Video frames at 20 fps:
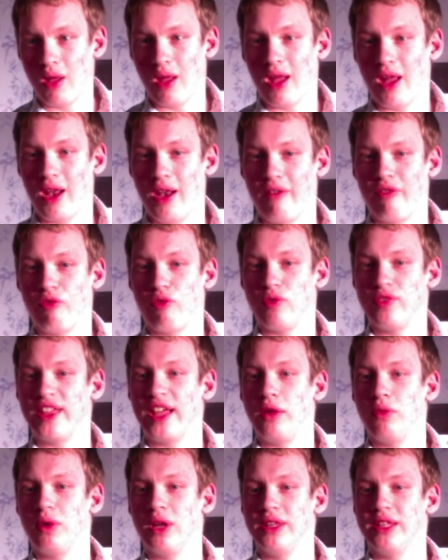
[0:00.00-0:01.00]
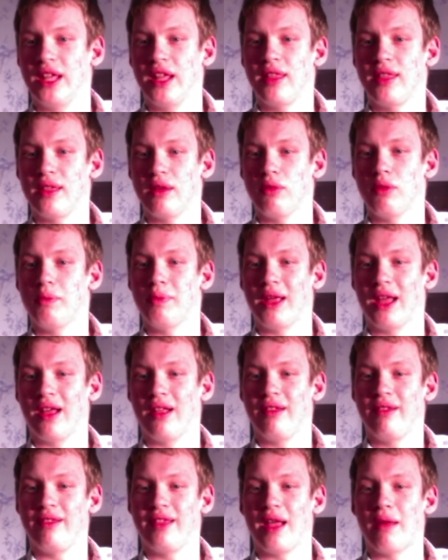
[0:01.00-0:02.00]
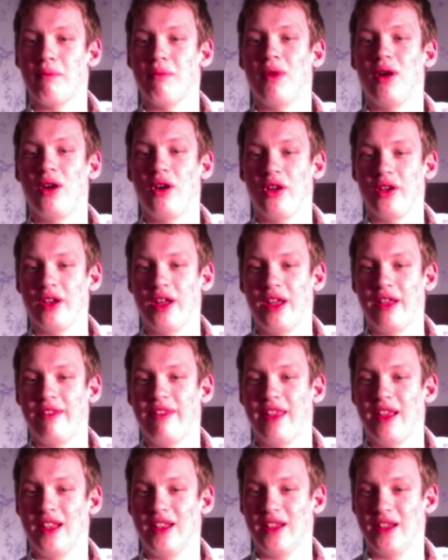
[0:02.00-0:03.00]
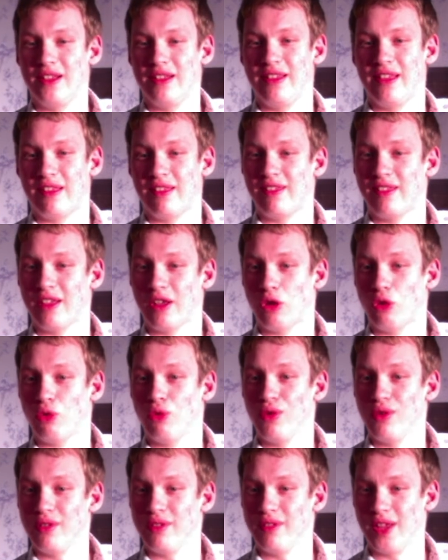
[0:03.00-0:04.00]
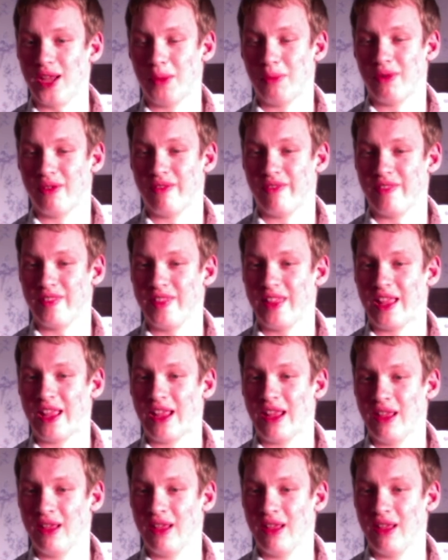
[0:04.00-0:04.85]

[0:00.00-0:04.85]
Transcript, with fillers: if they win this, it will be a Denmark 1992 type of thing.